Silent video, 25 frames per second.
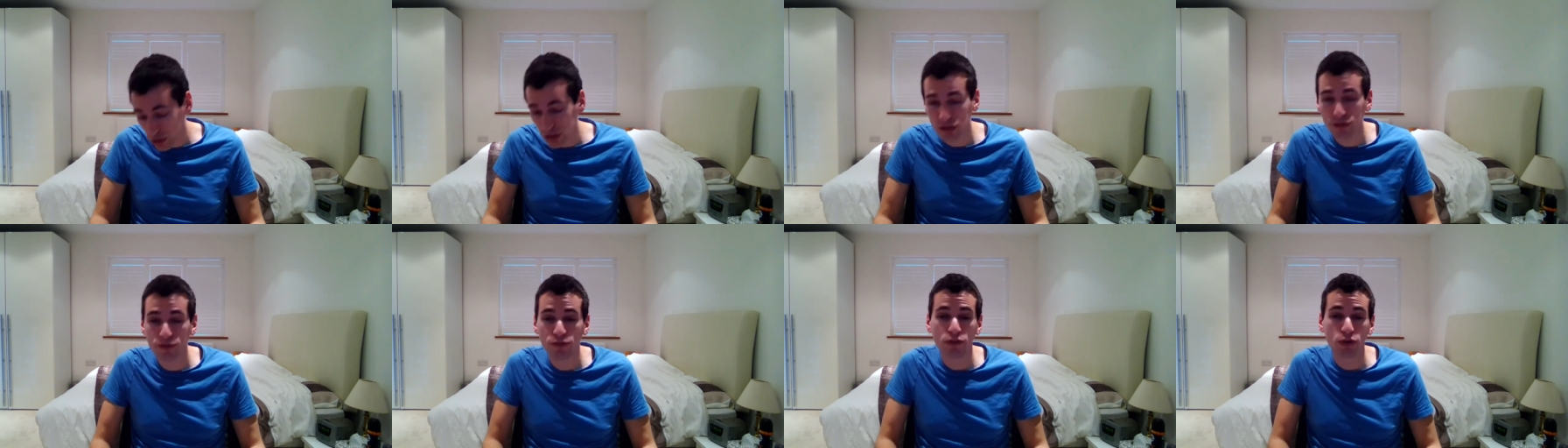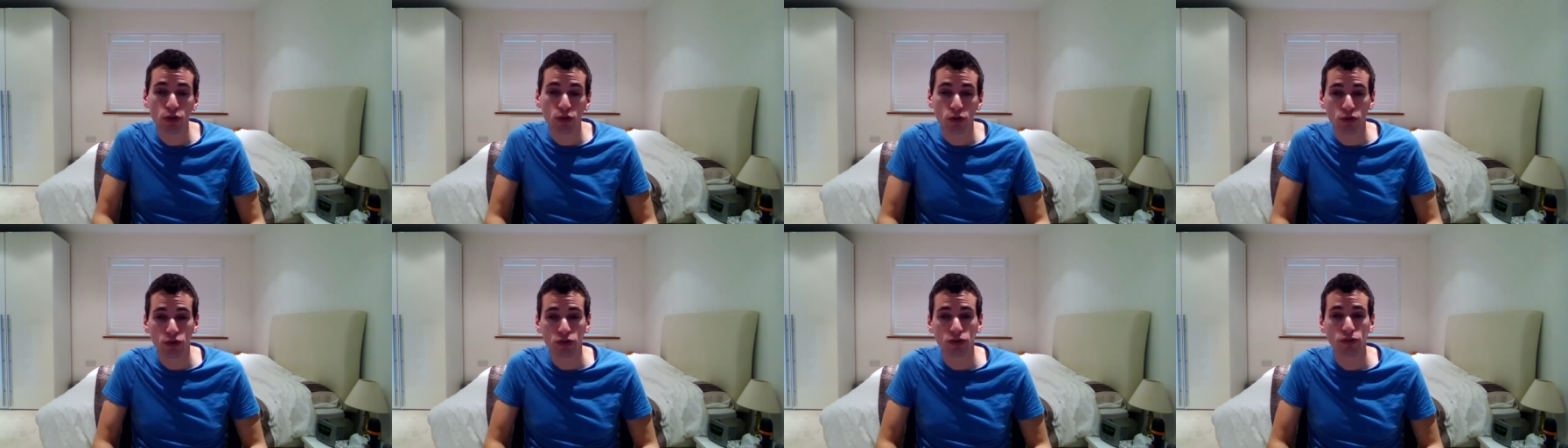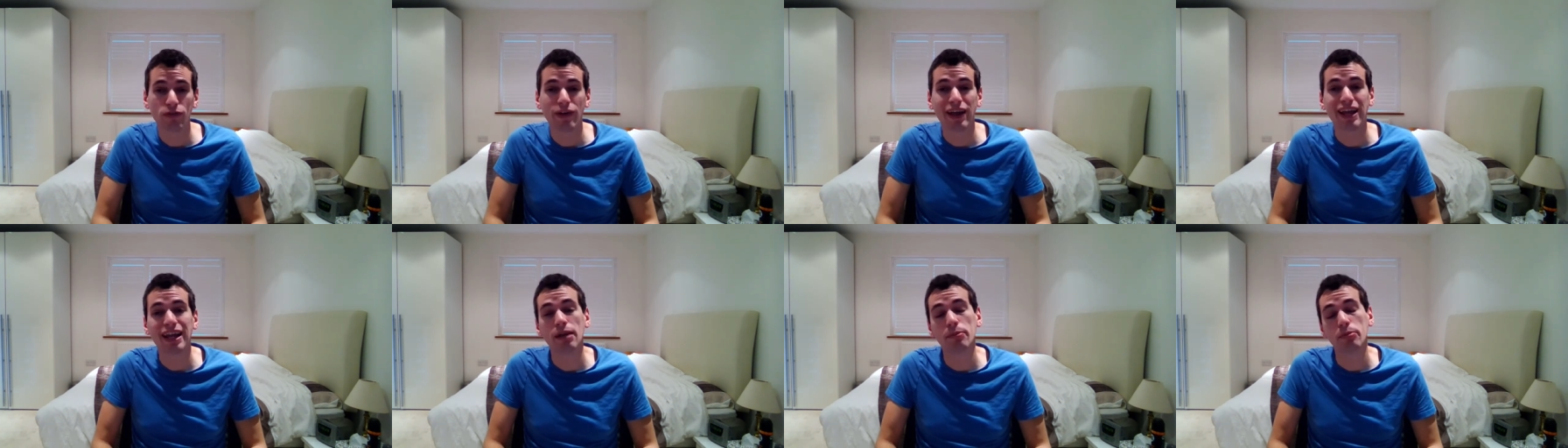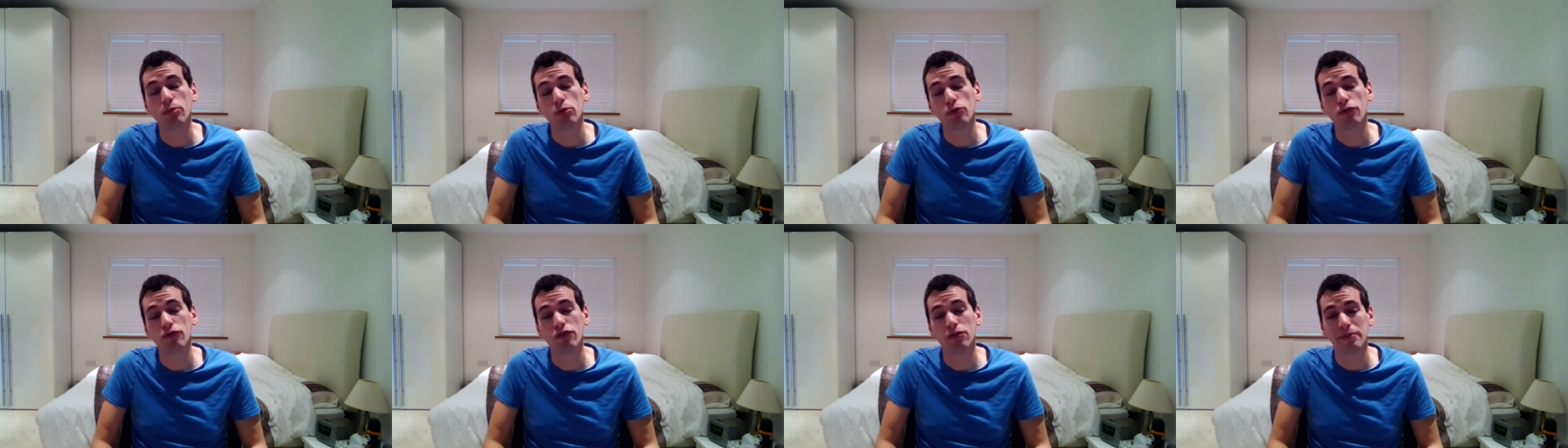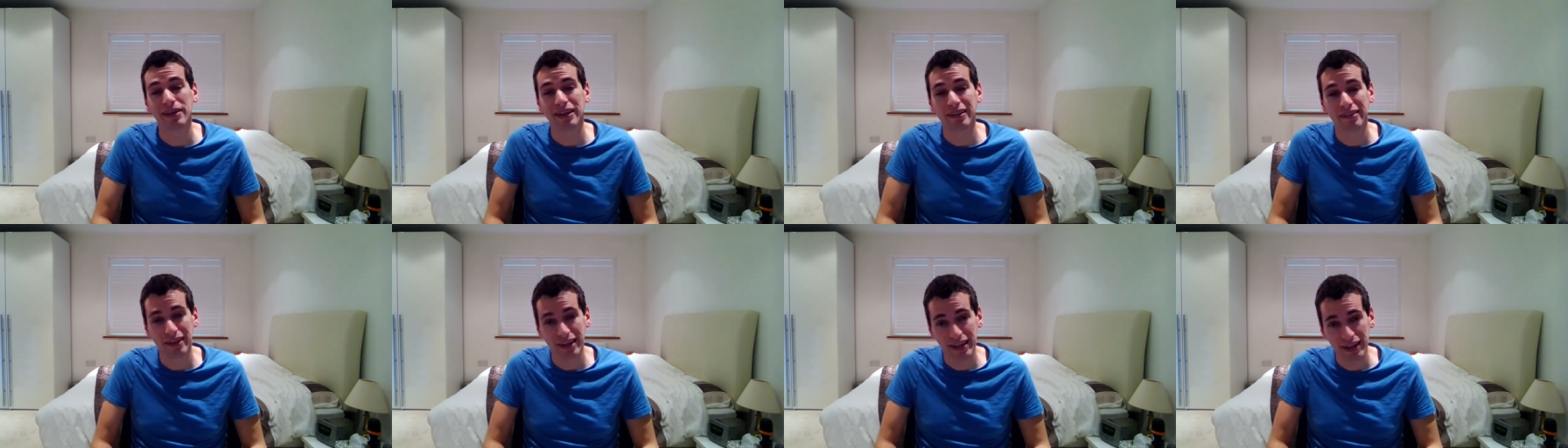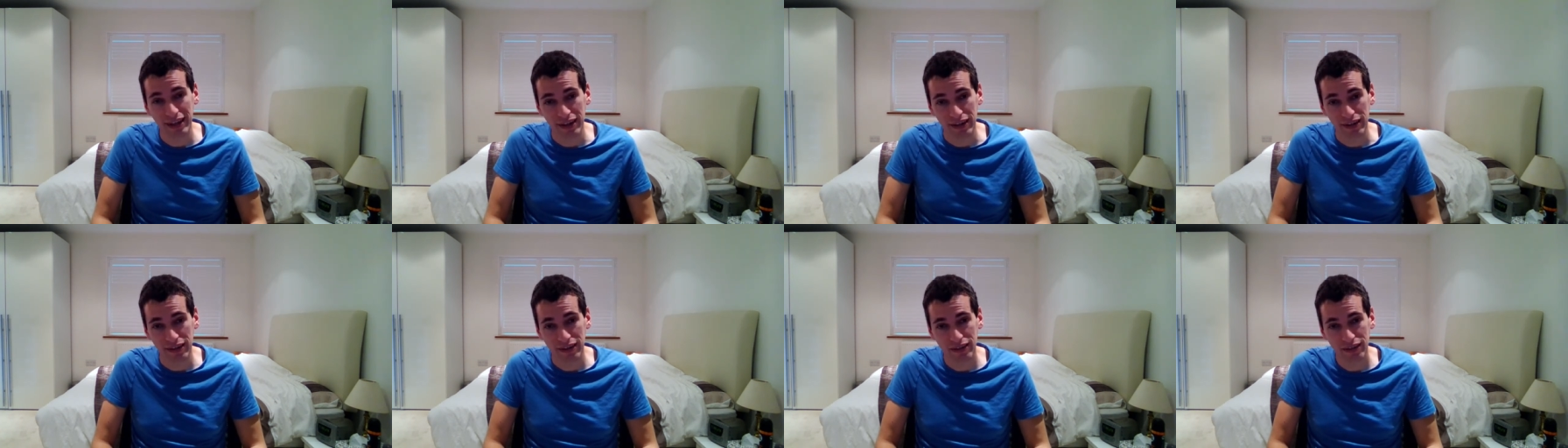food available for me to
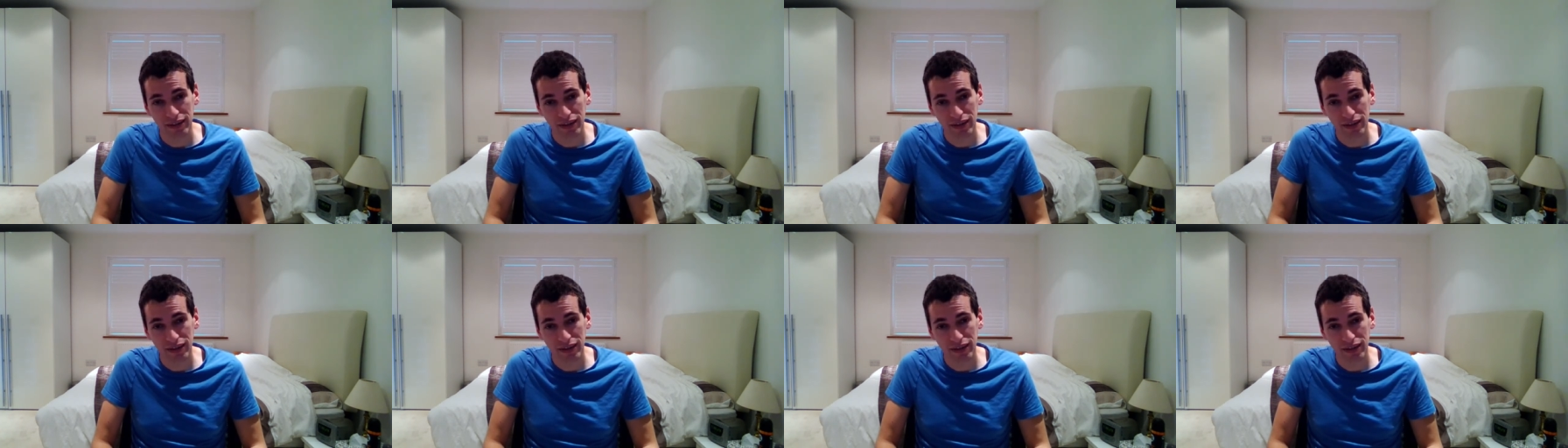eat.